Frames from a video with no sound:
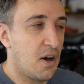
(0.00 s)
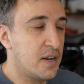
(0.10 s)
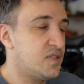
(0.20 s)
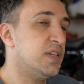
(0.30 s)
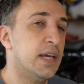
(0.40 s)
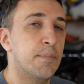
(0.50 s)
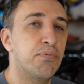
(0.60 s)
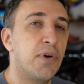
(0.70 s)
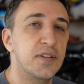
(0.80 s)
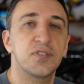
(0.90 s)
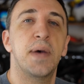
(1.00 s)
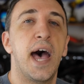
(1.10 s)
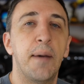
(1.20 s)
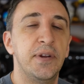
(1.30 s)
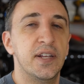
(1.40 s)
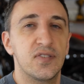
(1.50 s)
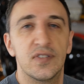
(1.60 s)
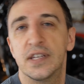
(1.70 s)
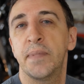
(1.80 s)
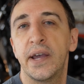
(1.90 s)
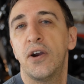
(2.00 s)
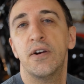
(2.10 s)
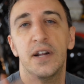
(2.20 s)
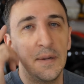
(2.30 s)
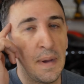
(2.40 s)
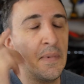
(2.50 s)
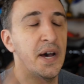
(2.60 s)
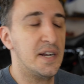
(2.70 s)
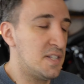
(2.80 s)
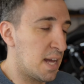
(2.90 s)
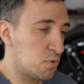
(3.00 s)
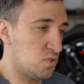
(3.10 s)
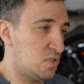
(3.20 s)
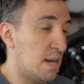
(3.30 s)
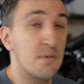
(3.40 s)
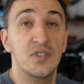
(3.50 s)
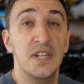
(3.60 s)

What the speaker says: honestly, it brought some happiness in my heart and in my mind. And that was